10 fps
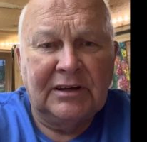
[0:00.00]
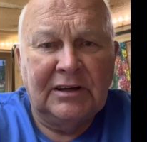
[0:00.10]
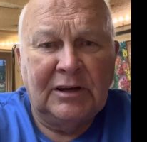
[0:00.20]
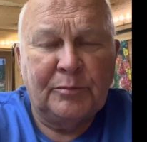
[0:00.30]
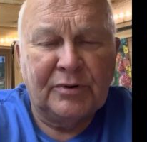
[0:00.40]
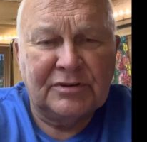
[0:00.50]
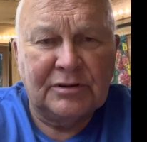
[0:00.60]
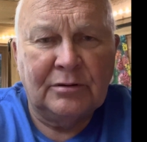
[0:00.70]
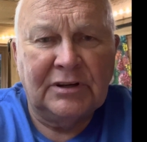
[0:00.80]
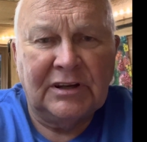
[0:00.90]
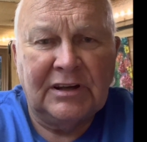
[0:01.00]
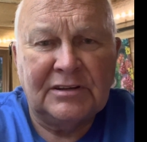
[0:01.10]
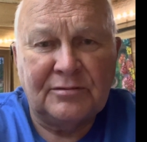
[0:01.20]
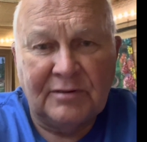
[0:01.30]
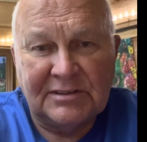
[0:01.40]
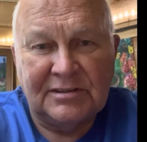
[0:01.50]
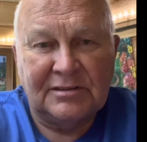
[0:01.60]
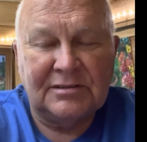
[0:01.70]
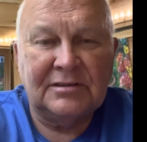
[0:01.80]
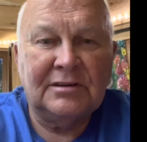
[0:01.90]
and pursuing his riches